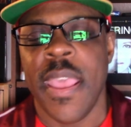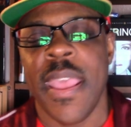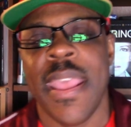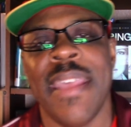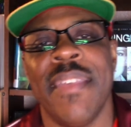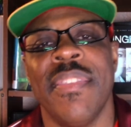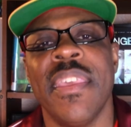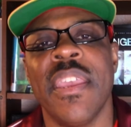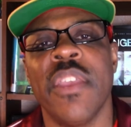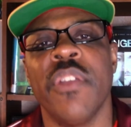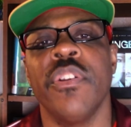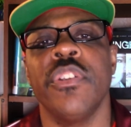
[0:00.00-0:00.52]

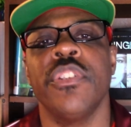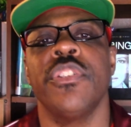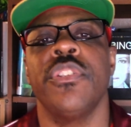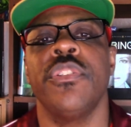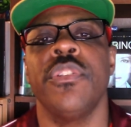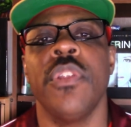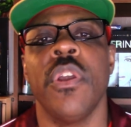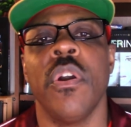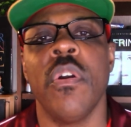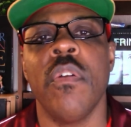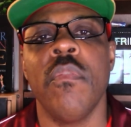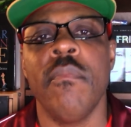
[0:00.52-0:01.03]
And there is
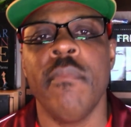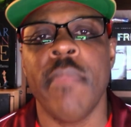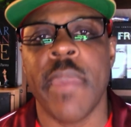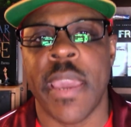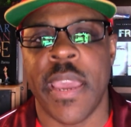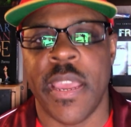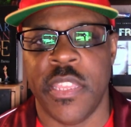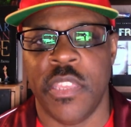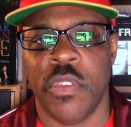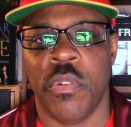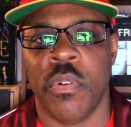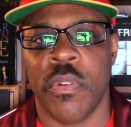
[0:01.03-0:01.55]
no
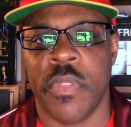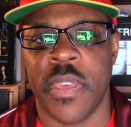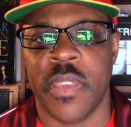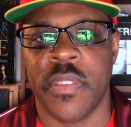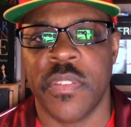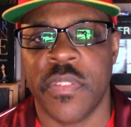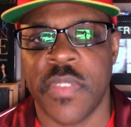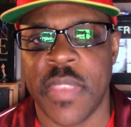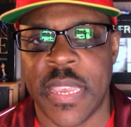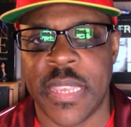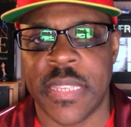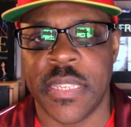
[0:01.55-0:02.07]
manual that
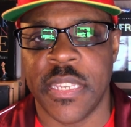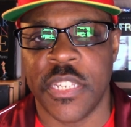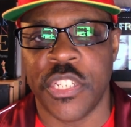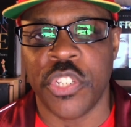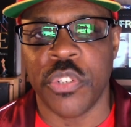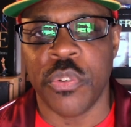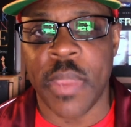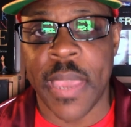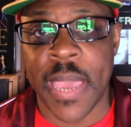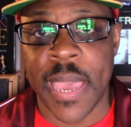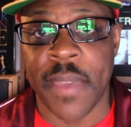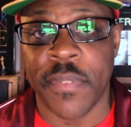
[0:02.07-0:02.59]
says that
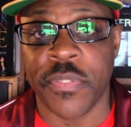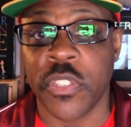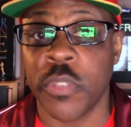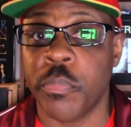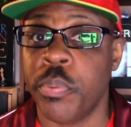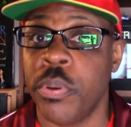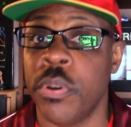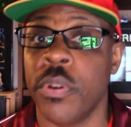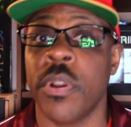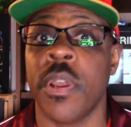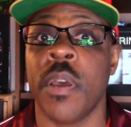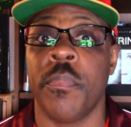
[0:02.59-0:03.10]
you have to
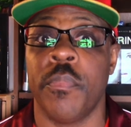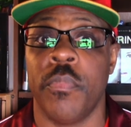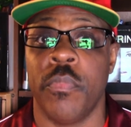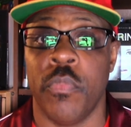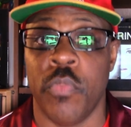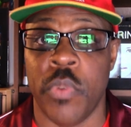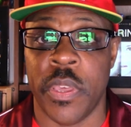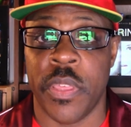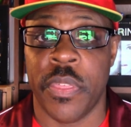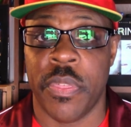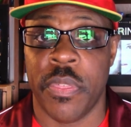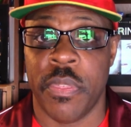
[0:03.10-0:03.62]
put up
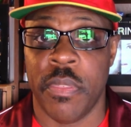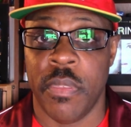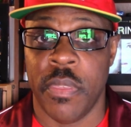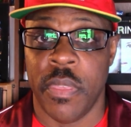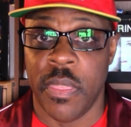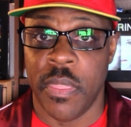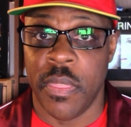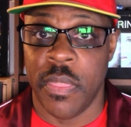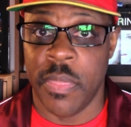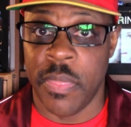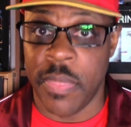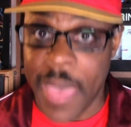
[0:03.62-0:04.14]
with
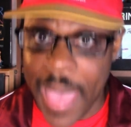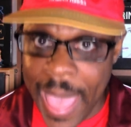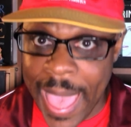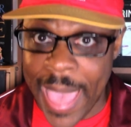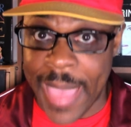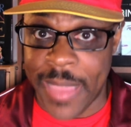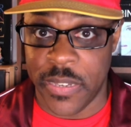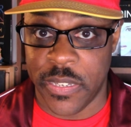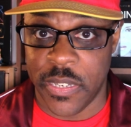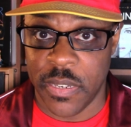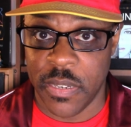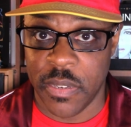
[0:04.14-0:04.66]

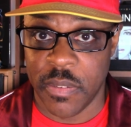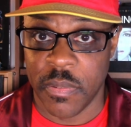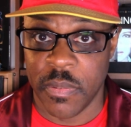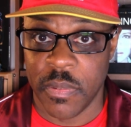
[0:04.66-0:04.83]
that.